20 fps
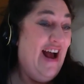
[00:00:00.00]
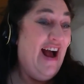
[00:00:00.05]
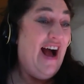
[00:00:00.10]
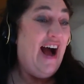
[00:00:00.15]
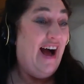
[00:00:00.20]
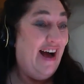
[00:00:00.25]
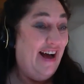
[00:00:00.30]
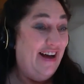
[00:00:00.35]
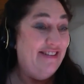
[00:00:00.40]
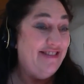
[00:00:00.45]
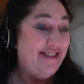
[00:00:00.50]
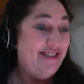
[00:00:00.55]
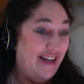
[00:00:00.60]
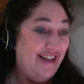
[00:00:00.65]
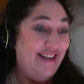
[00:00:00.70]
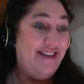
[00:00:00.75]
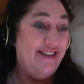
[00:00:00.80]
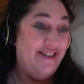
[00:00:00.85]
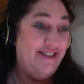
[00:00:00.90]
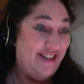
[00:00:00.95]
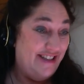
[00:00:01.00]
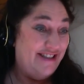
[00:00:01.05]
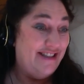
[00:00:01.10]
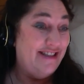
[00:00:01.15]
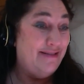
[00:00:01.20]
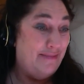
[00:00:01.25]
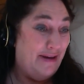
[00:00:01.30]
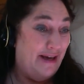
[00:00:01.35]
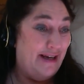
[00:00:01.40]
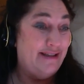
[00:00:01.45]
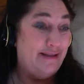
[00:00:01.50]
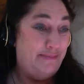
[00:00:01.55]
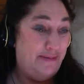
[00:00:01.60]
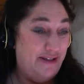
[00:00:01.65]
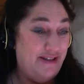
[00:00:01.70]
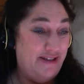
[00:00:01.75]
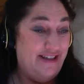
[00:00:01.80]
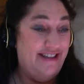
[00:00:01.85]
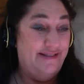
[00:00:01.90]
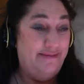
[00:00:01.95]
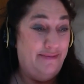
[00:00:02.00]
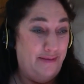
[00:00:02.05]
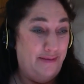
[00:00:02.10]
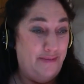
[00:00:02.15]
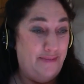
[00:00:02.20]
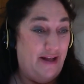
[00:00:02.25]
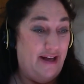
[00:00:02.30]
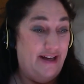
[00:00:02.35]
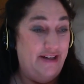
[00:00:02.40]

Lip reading: Right. I'm telling you, this is my experience. Blah blah blah.